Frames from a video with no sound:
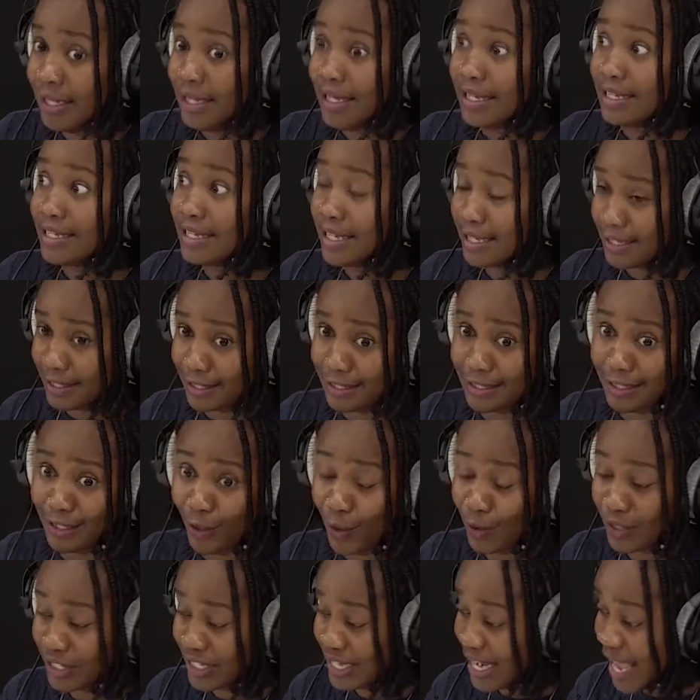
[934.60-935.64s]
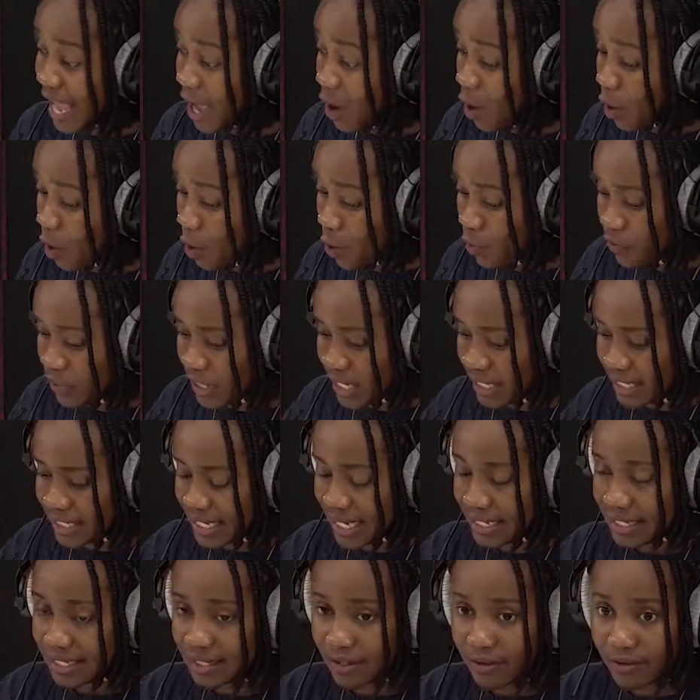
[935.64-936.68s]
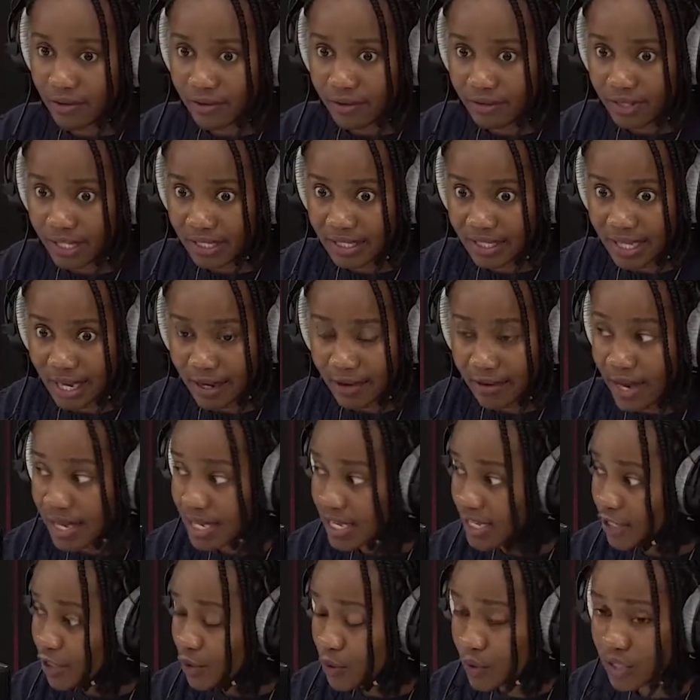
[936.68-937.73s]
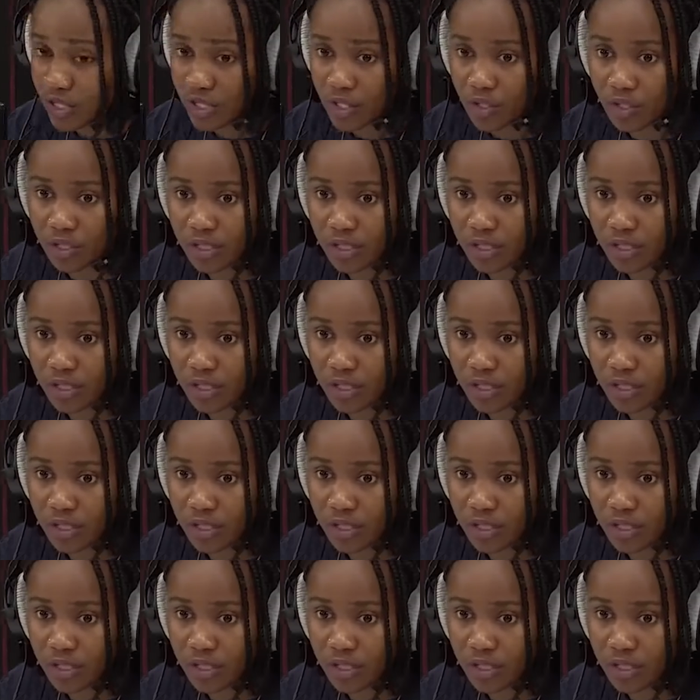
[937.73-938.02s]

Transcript: Yes, because now they start crying in unison.